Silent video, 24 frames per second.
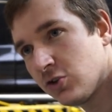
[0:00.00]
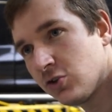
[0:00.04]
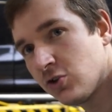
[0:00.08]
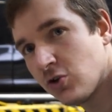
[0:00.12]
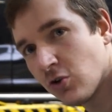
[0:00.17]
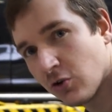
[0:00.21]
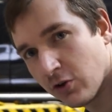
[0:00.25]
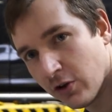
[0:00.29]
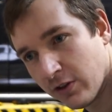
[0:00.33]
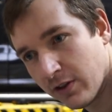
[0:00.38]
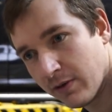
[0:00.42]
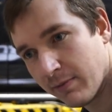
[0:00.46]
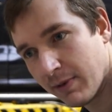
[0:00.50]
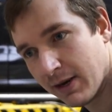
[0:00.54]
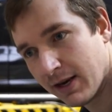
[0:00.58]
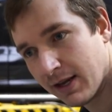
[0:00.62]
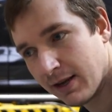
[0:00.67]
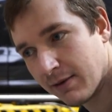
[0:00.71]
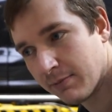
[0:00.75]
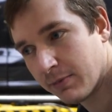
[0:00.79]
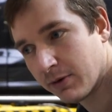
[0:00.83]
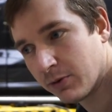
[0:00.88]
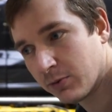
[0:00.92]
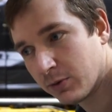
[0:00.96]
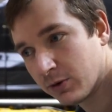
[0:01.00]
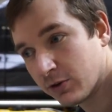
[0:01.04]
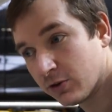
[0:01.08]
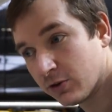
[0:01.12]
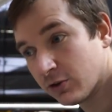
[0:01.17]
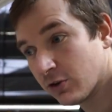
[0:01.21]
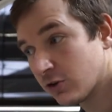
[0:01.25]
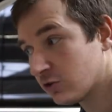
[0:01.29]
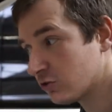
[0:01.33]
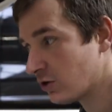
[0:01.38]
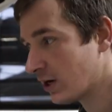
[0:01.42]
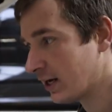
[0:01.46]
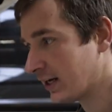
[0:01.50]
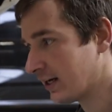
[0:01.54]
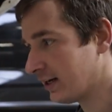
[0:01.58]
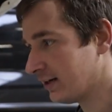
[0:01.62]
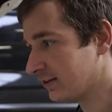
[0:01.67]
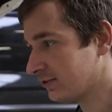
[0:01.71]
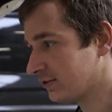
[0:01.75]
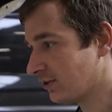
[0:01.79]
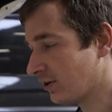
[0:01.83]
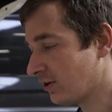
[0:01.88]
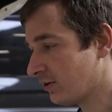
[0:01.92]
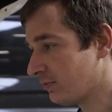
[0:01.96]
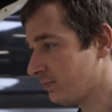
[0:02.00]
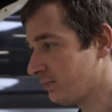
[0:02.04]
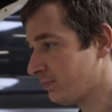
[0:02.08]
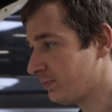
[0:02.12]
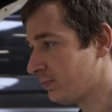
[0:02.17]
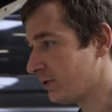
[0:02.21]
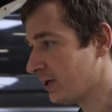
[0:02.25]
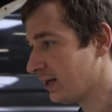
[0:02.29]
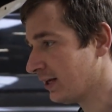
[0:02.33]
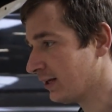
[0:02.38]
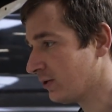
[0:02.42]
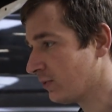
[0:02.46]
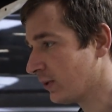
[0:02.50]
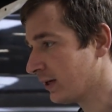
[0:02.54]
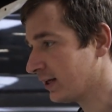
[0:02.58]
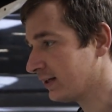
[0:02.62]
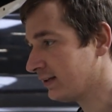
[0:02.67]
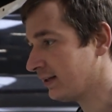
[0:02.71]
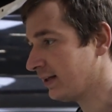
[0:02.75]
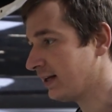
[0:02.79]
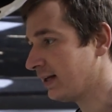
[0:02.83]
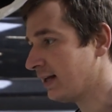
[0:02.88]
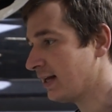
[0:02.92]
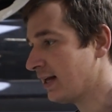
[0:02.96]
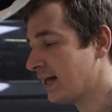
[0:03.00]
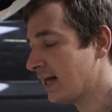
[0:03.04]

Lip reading: done at the minute, but we're going to try and get it sorted pretty quickly.